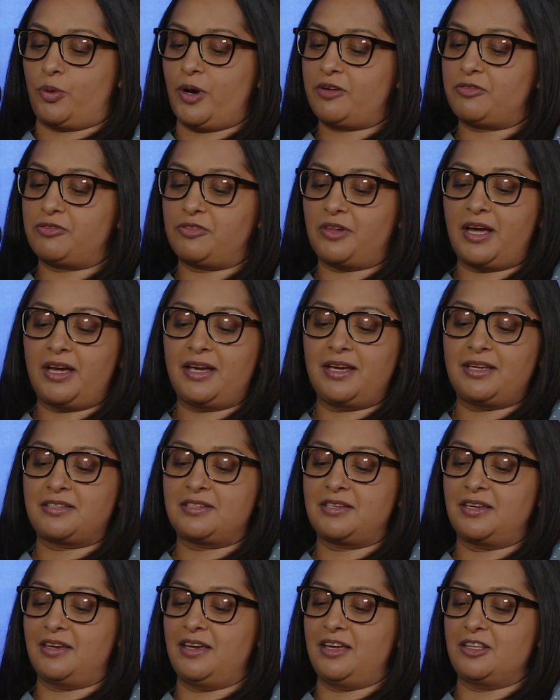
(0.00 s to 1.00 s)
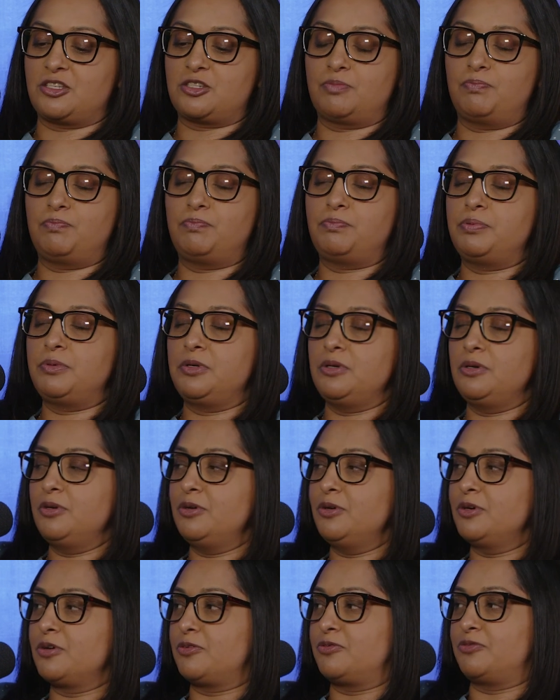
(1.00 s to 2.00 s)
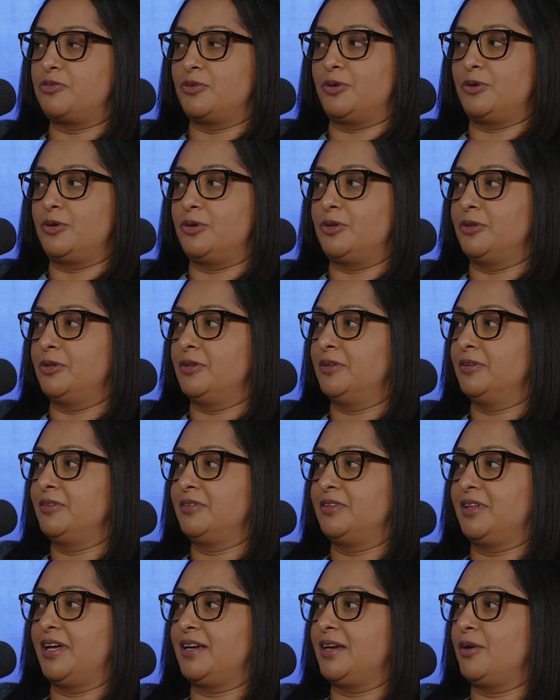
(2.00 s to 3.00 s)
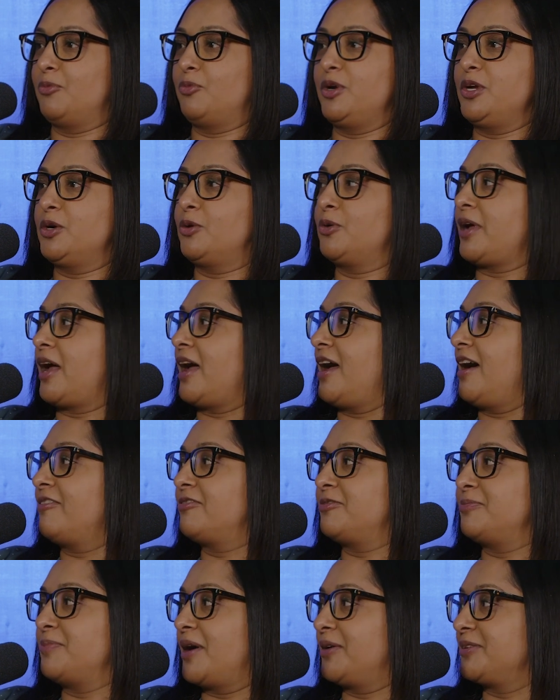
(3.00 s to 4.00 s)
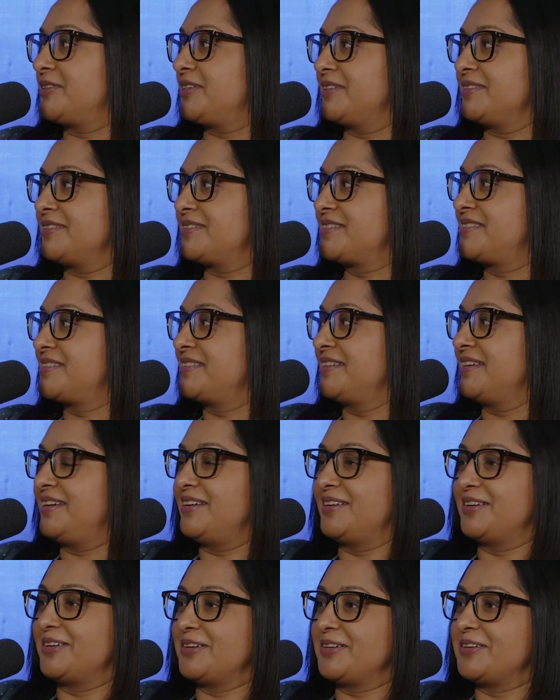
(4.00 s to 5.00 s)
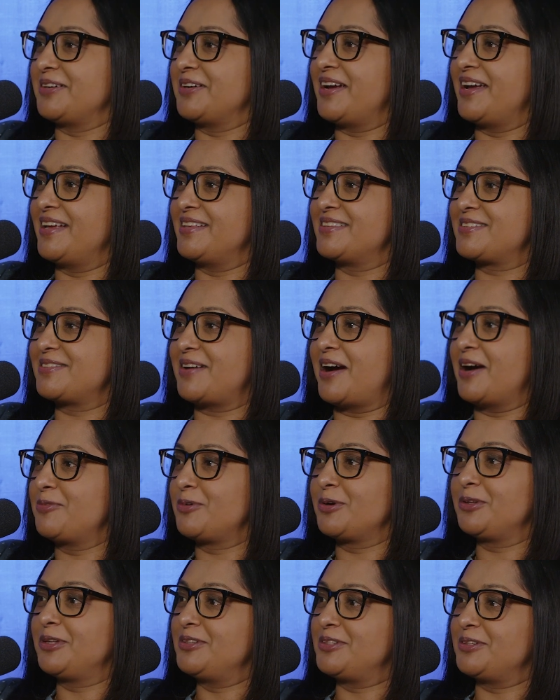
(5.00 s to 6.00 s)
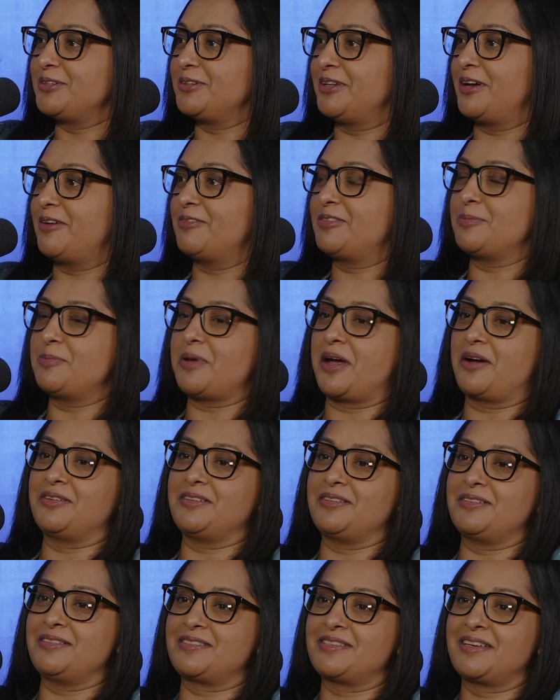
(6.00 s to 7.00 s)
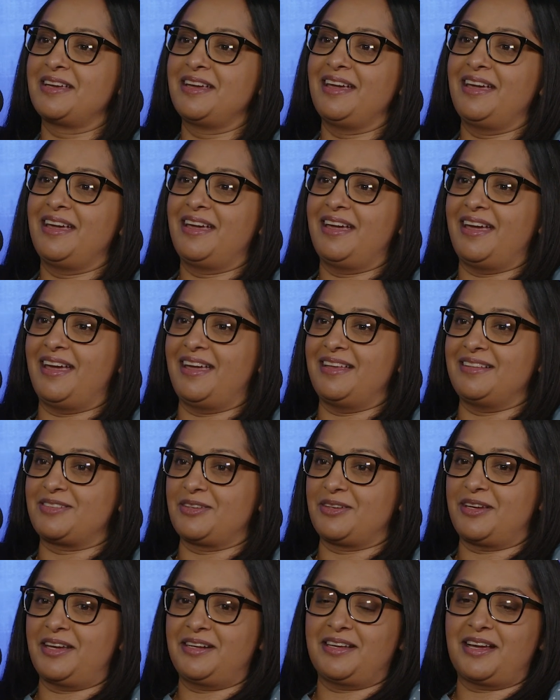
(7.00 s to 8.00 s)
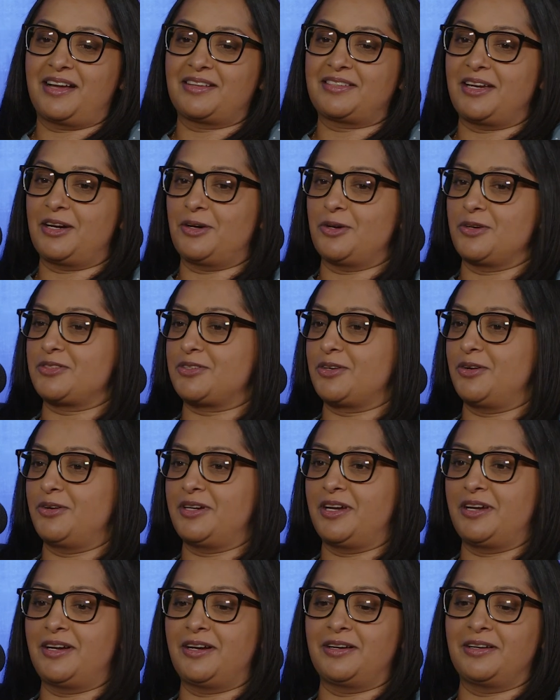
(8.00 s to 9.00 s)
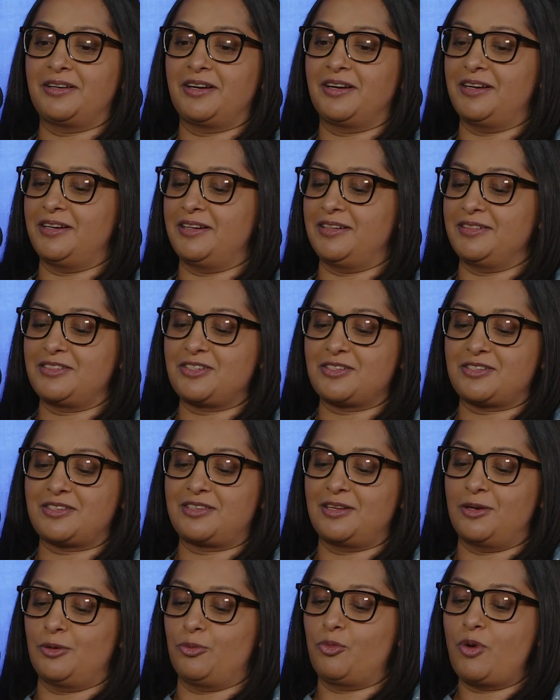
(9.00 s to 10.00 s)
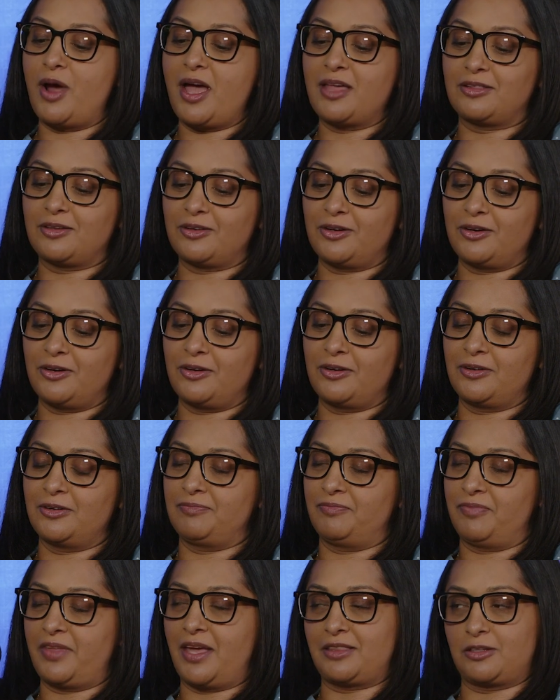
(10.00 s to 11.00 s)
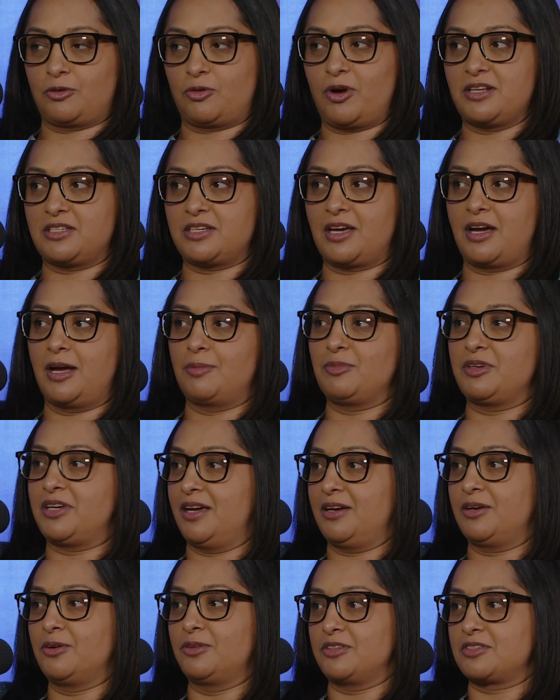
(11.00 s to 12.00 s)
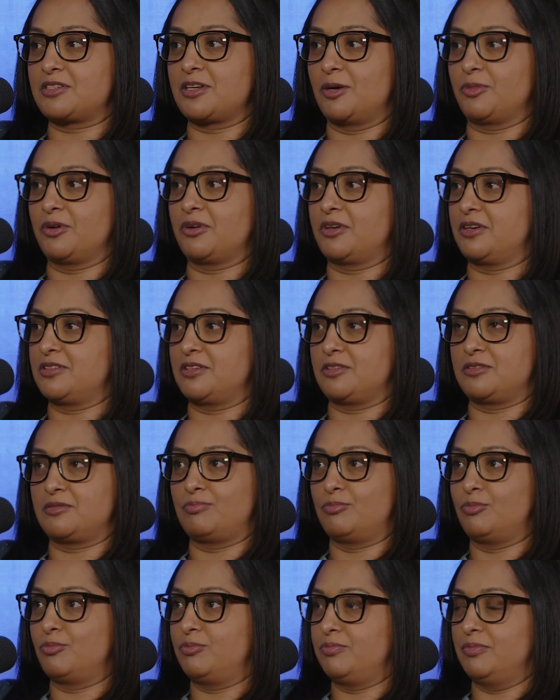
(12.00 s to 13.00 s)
quick flight. It's beautiful. We don't have mountains here, and so I really do love the mountains. And so getting out to Arizona, just the weather at the right time. You can't go in the summer because it's